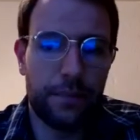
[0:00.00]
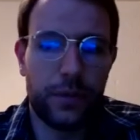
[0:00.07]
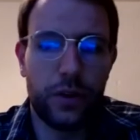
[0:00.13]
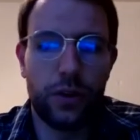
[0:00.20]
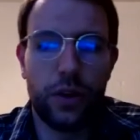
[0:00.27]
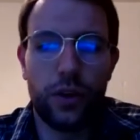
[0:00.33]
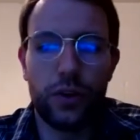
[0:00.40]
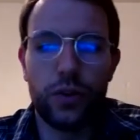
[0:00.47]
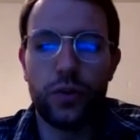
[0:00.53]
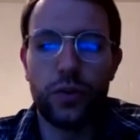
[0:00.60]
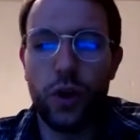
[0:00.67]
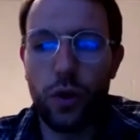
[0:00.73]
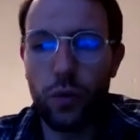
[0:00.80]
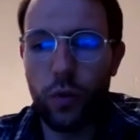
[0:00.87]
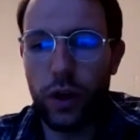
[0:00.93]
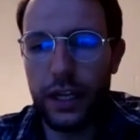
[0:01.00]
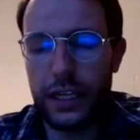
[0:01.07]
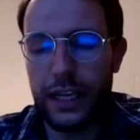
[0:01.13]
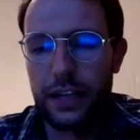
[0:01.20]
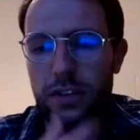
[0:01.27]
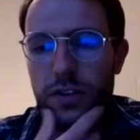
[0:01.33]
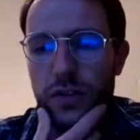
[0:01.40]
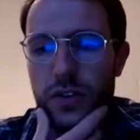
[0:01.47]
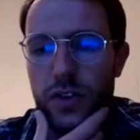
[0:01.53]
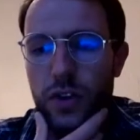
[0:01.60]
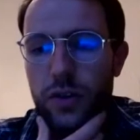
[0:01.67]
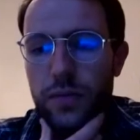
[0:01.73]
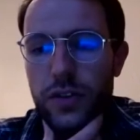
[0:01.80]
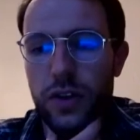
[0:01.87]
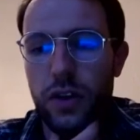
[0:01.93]
You don't want to get to a
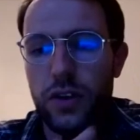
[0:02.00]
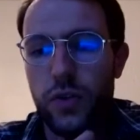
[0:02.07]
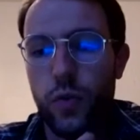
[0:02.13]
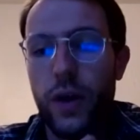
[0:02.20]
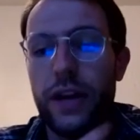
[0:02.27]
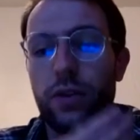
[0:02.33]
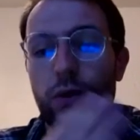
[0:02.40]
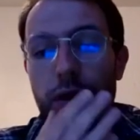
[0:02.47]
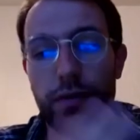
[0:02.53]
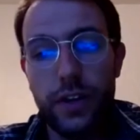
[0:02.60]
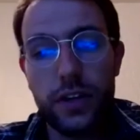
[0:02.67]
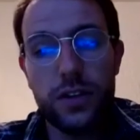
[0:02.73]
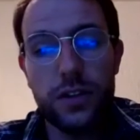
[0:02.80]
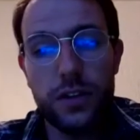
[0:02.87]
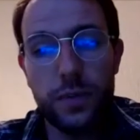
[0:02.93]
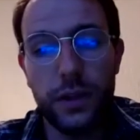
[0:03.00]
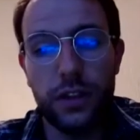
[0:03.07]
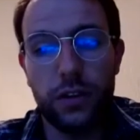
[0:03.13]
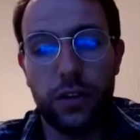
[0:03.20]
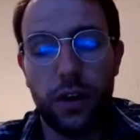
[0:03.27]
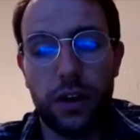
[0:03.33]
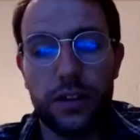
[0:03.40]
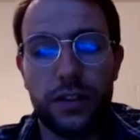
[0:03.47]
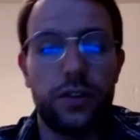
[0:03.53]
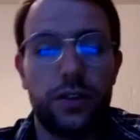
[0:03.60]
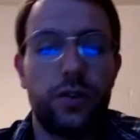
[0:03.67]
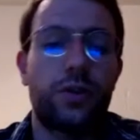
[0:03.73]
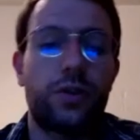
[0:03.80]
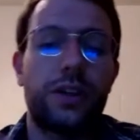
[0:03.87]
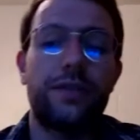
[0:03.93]
circumstance where your eviction's being granted.
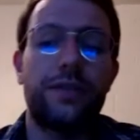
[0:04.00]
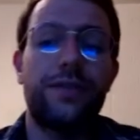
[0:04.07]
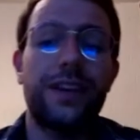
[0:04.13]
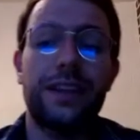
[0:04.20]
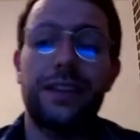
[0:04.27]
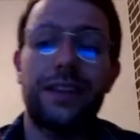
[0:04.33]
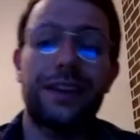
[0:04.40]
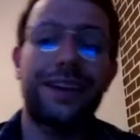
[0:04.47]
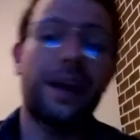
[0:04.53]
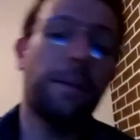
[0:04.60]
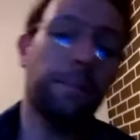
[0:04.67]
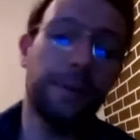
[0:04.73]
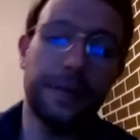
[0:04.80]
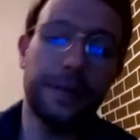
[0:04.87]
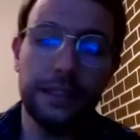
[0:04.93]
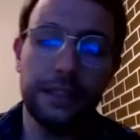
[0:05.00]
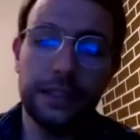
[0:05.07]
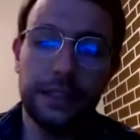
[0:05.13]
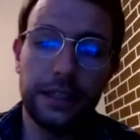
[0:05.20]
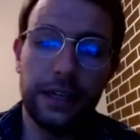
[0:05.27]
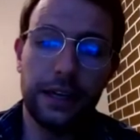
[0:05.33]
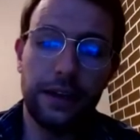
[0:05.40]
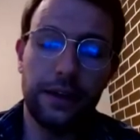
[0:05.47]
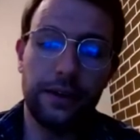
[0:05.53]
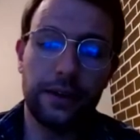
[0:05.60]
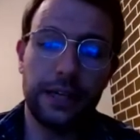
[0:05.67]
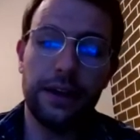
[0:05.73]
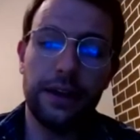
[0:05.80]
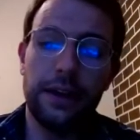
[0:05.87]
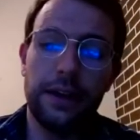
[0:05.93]
You can evict the company,
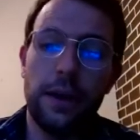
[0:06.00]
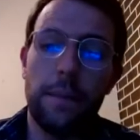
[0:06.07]
okay,